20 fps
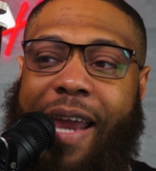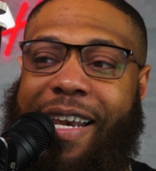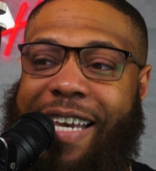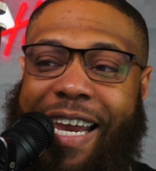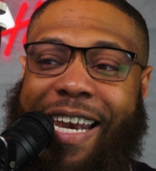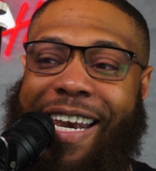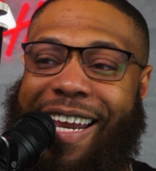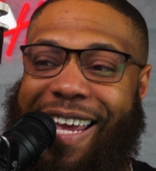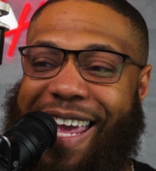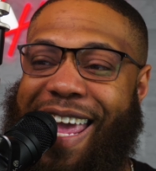
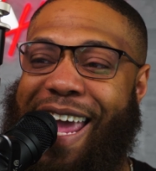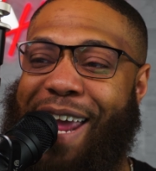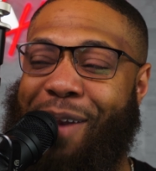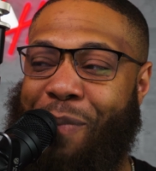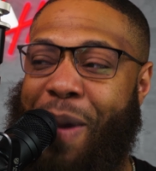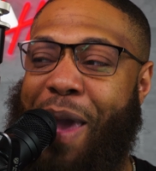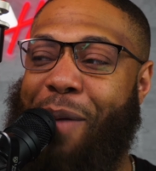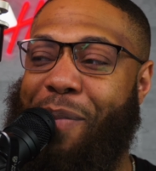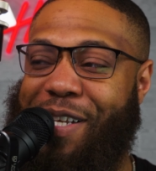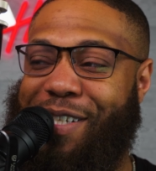didn't get
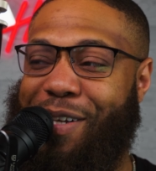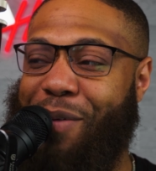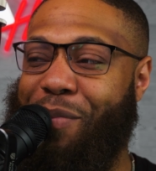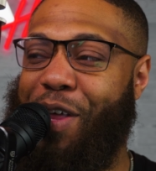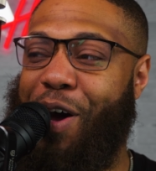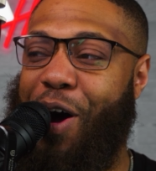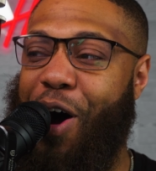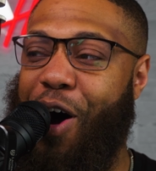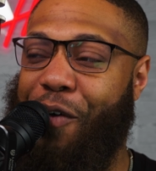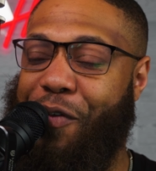maybe some of
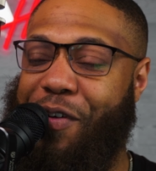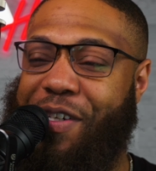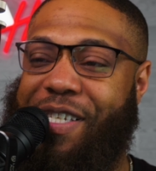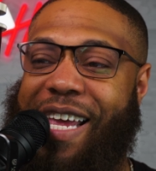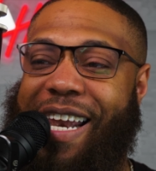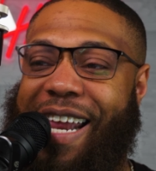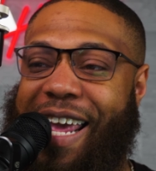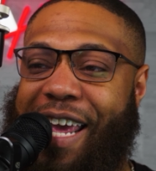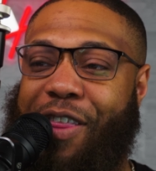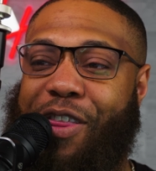the offers
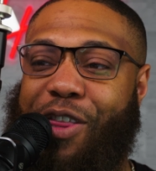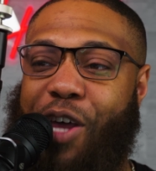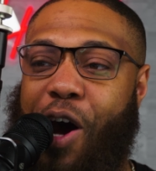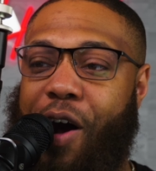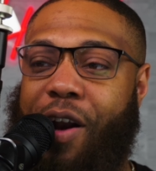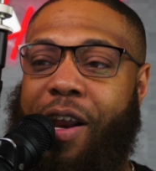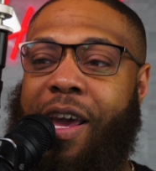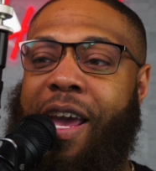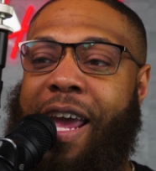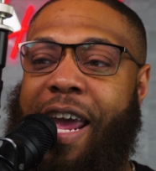that he
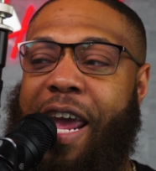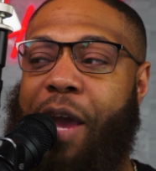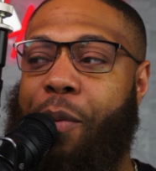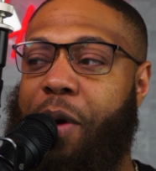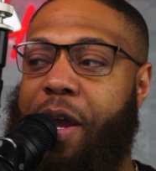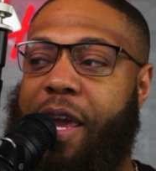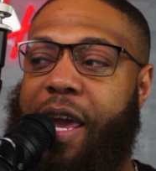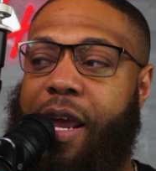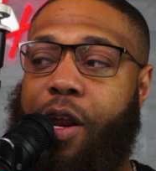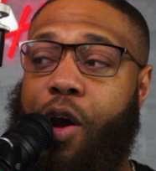thought he
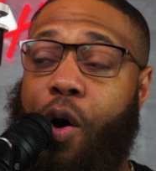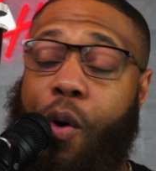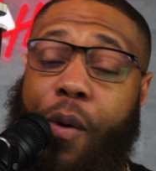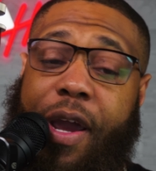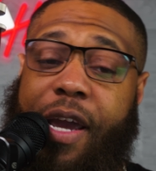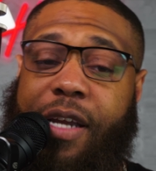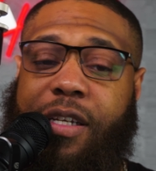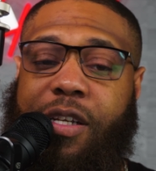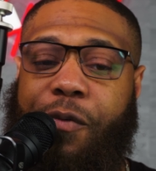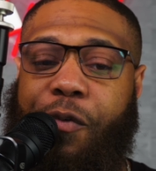would get
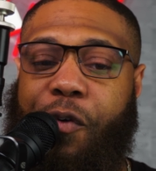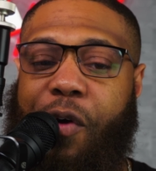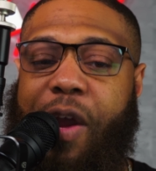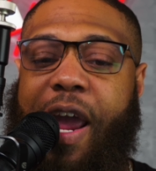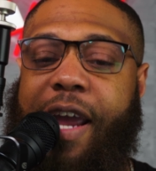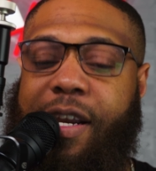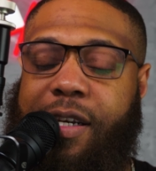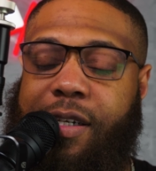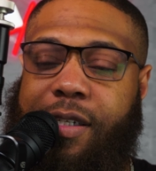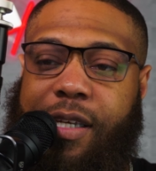going into free
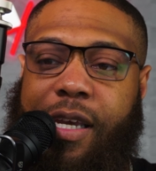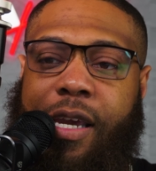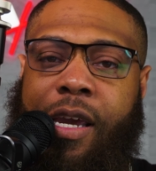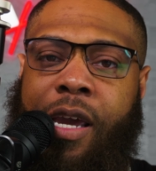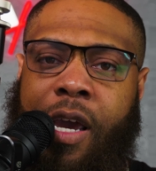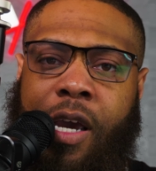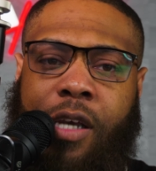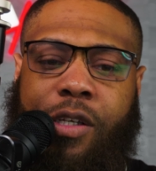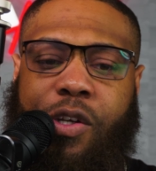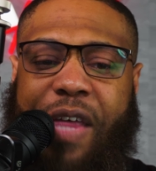agency.
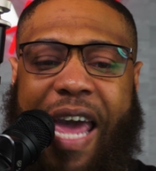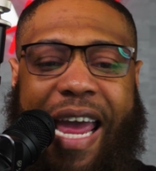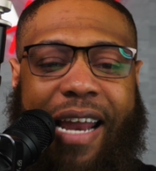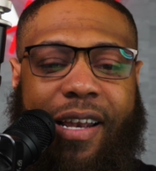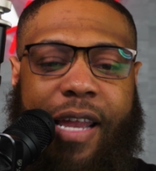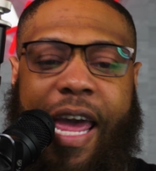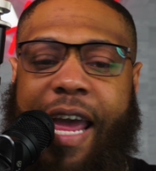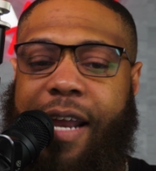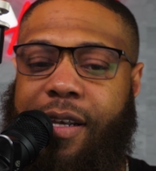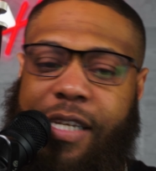So that
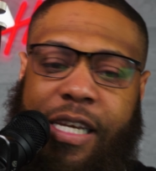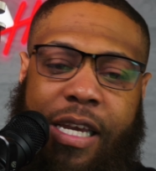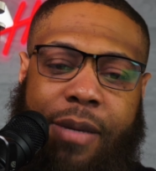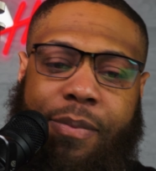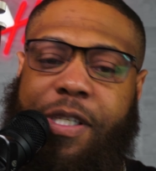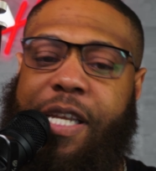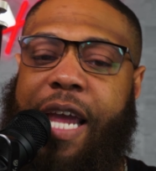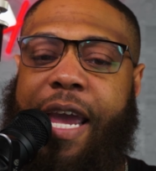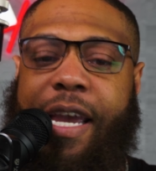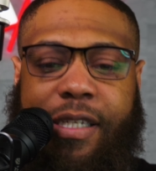that team
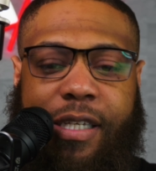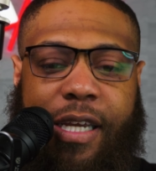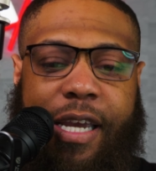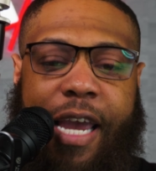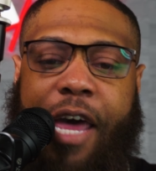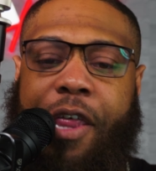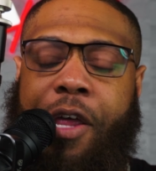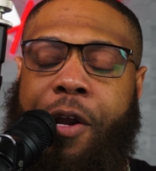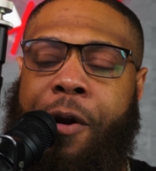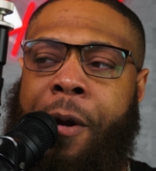stays
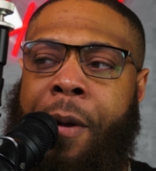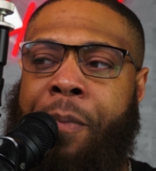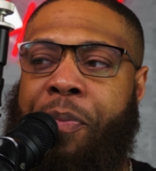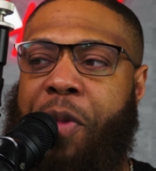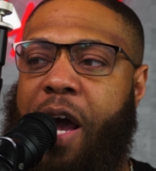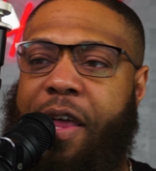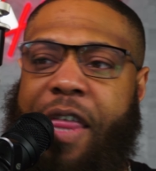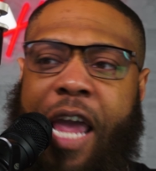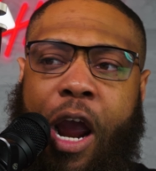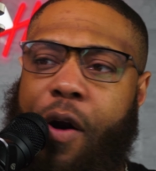together.
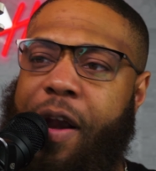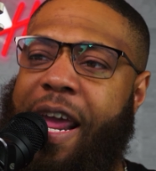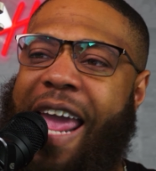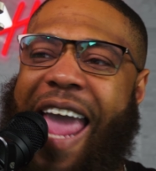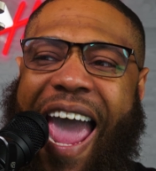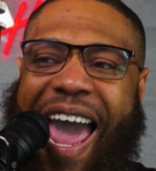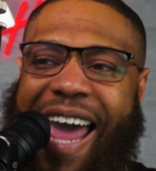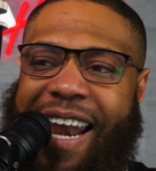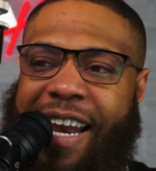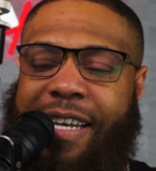Uh, they already
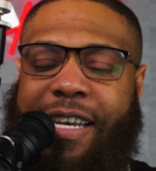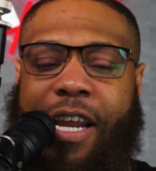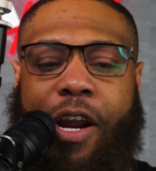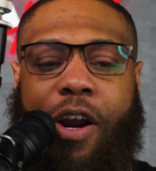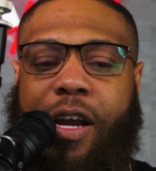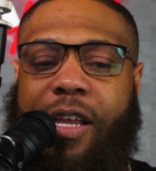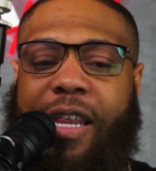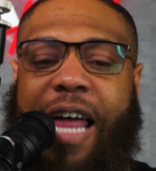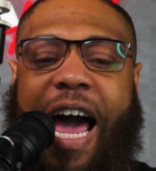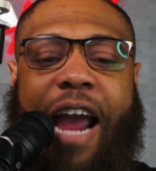added
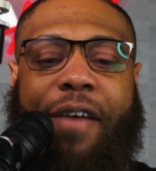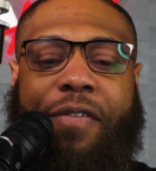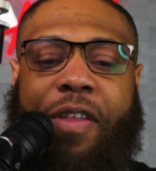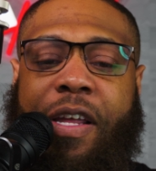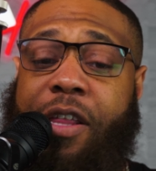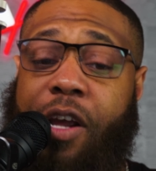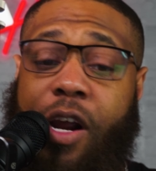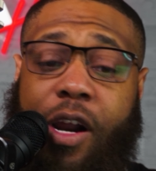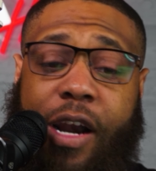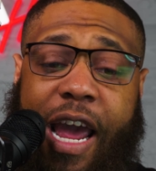Derek
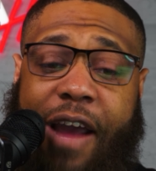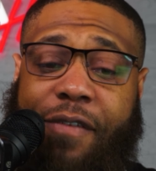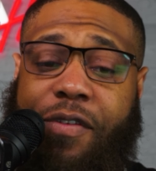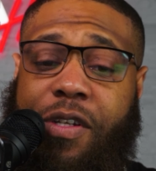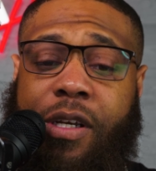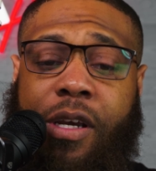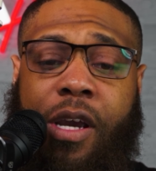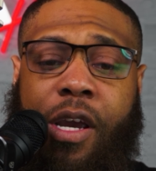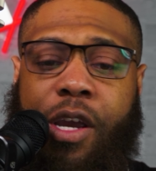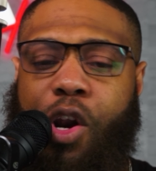Lively. They're going to have
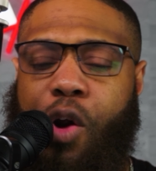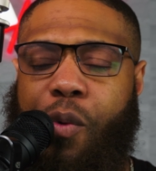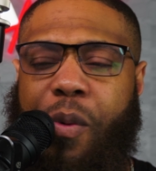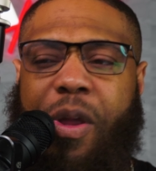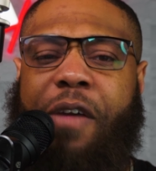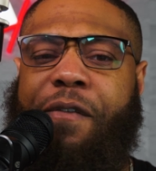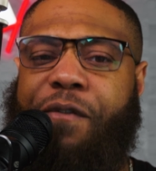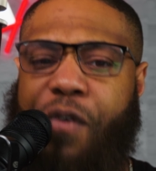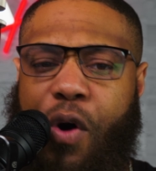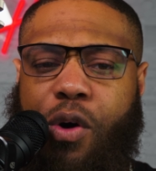to, you know,
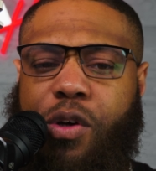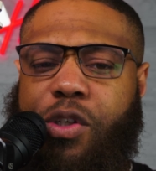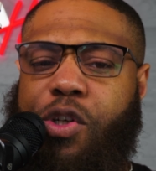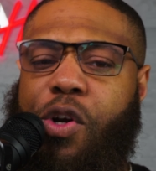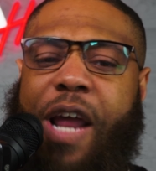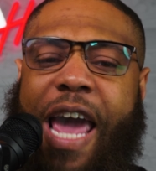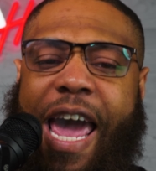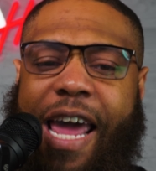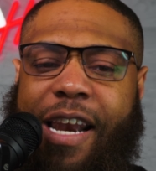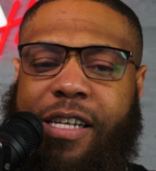really focus
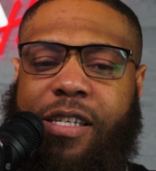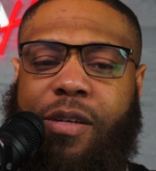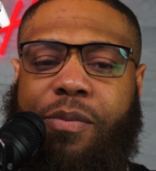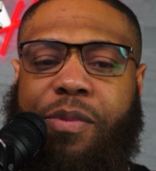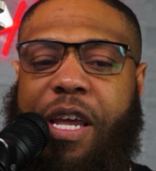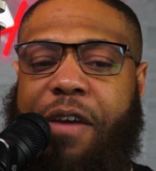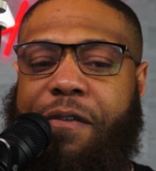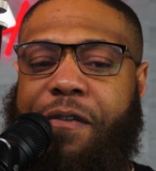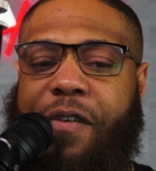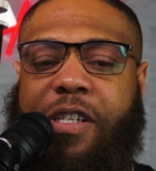on adding some
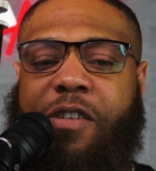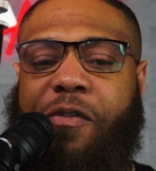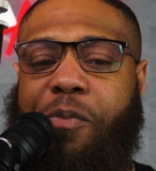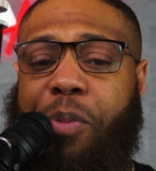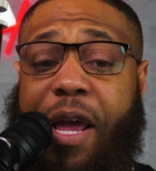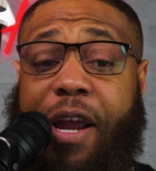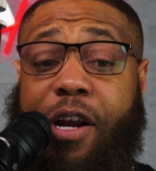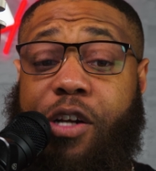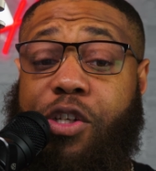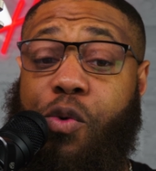defensive
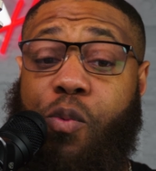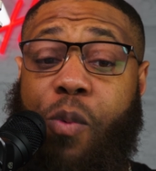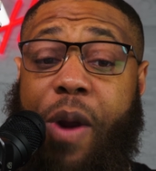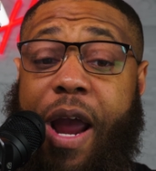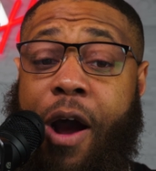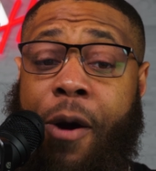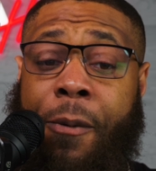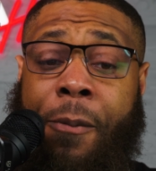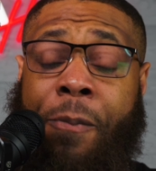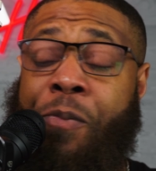players
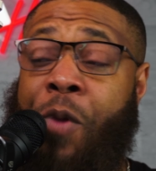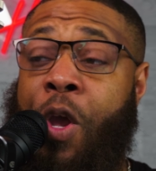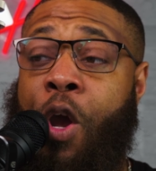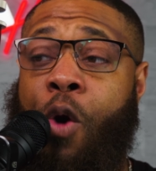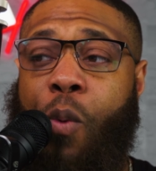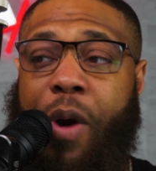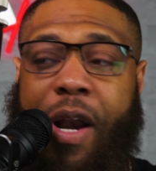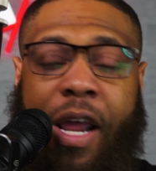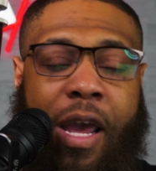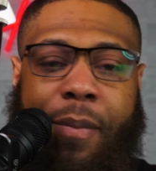around
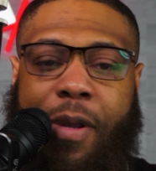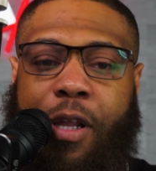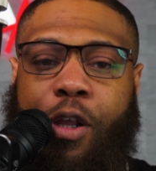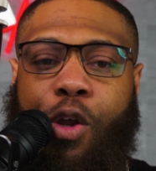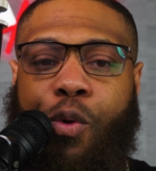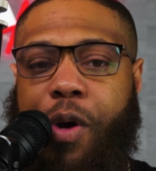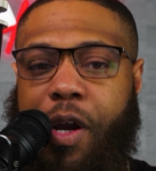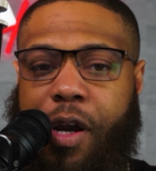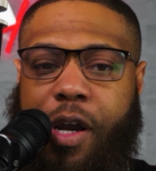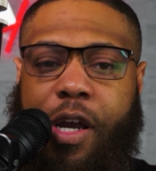what him and
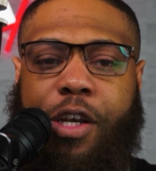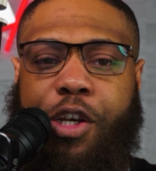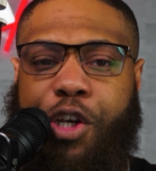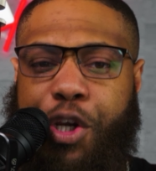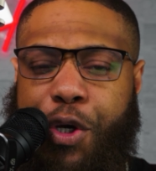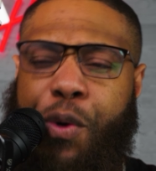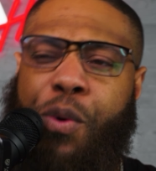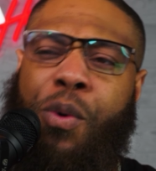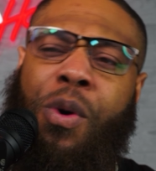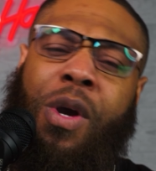Luka could
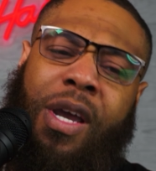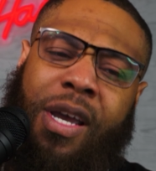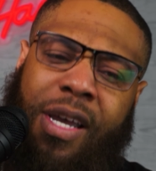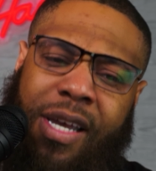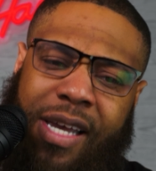do.